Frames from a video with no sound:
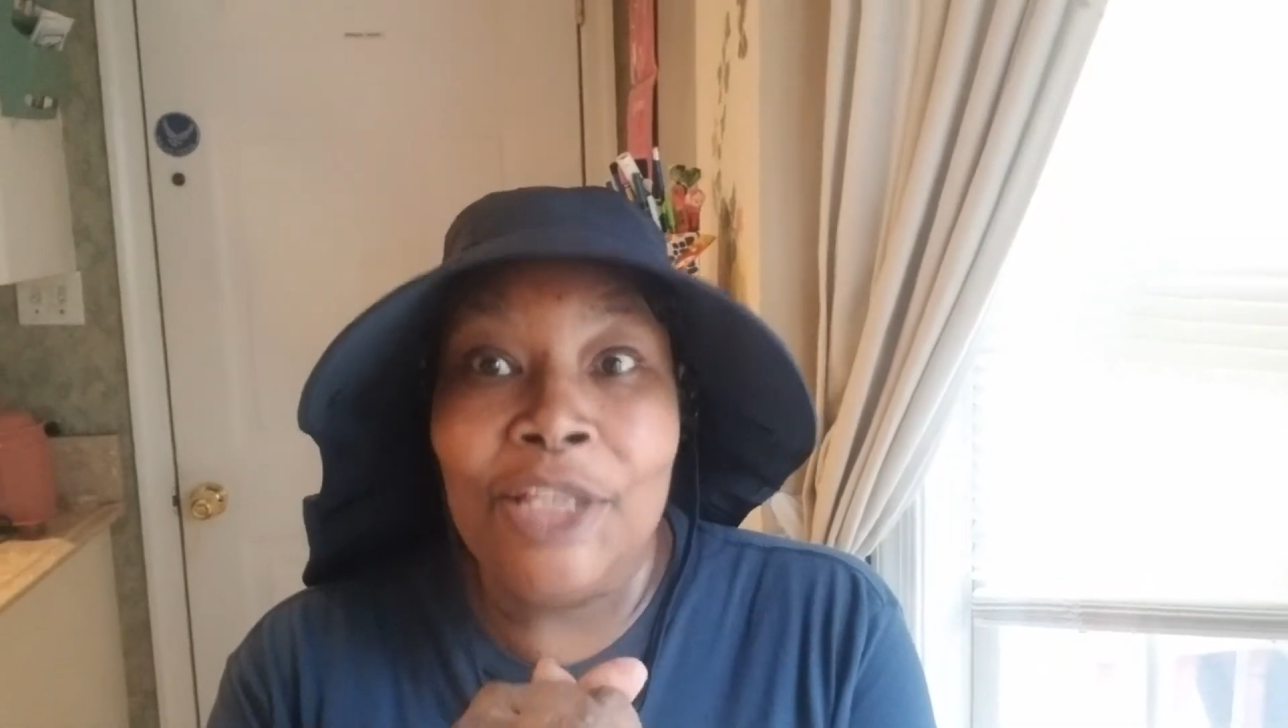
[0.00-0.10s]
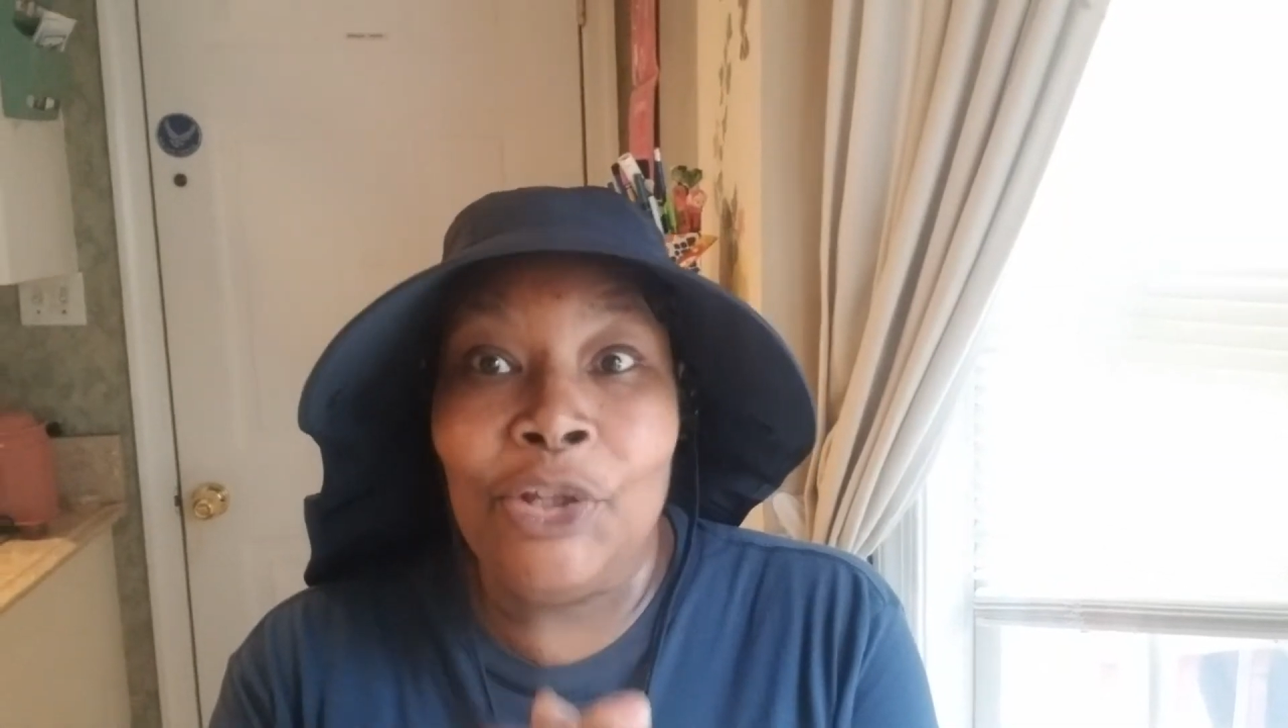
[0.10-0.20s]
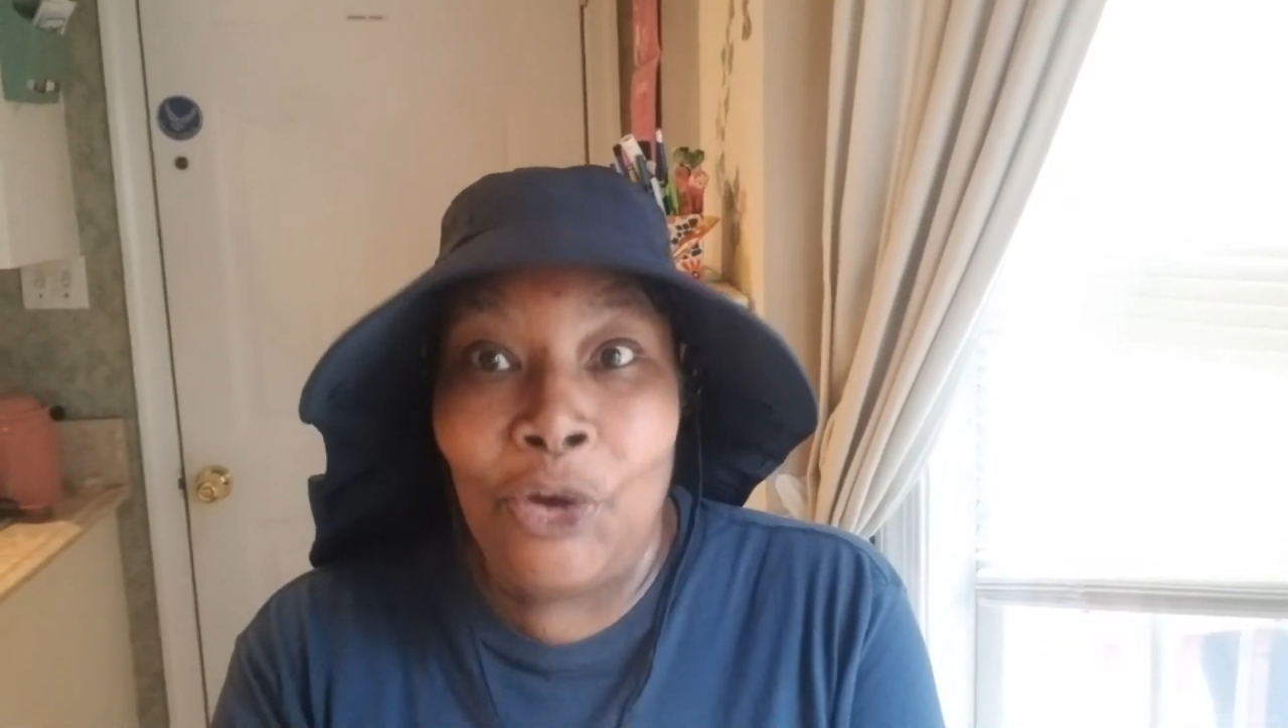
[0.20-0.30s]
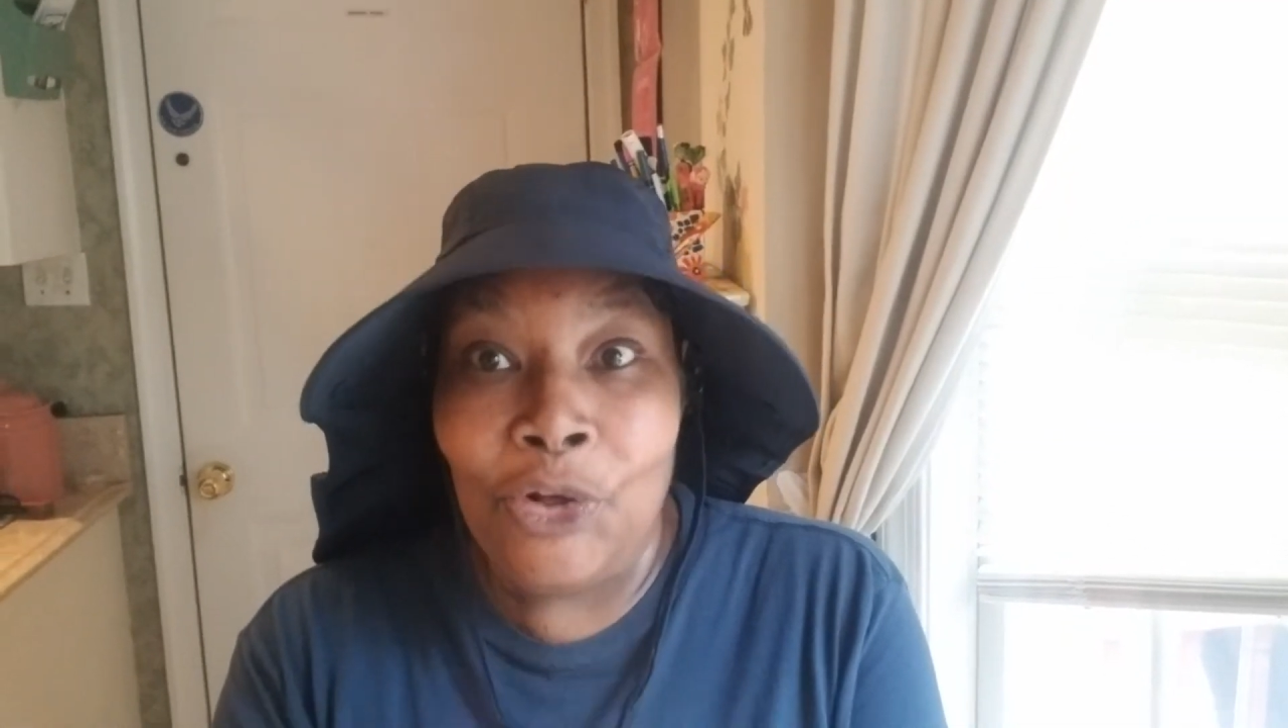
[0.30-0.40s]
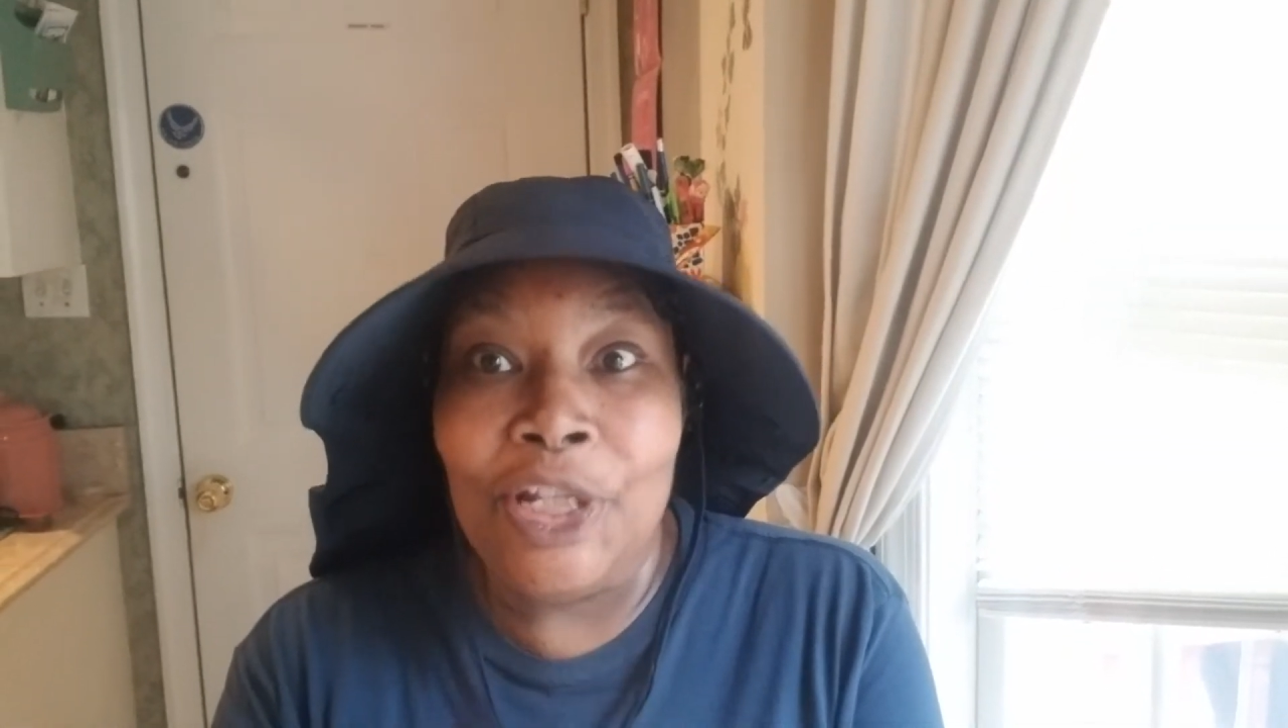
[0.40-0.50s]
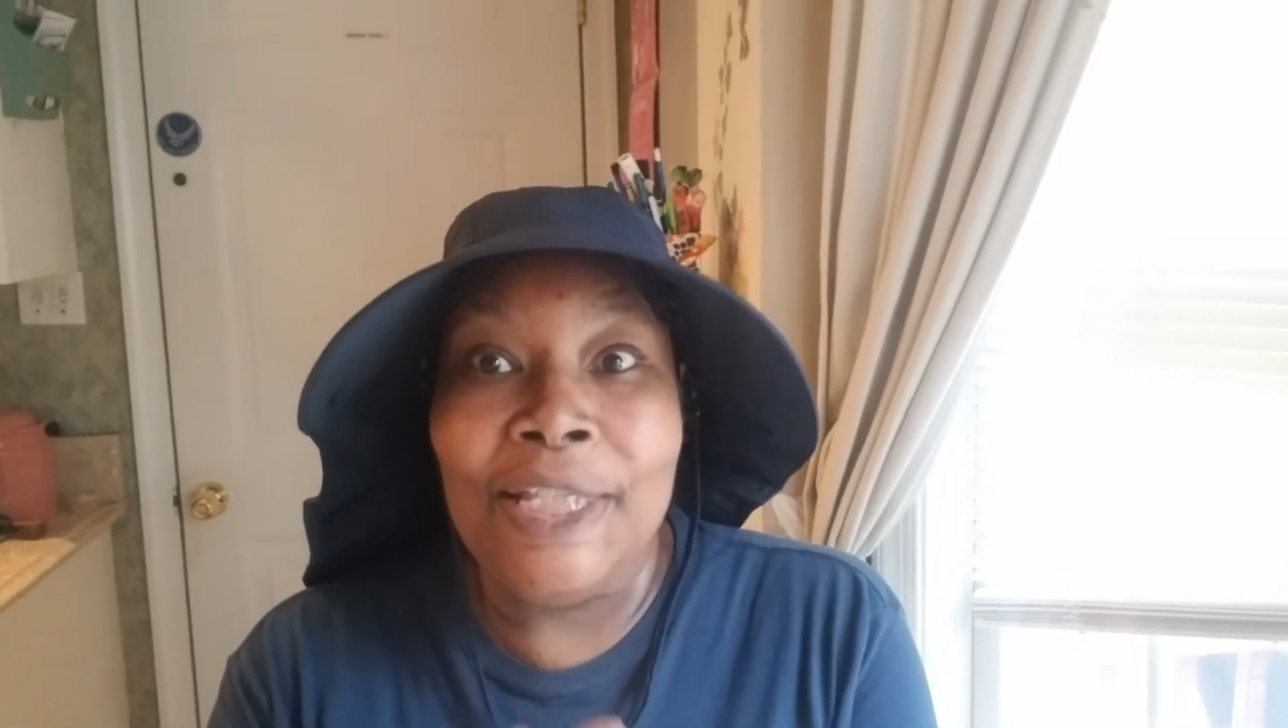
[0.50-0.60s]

Garden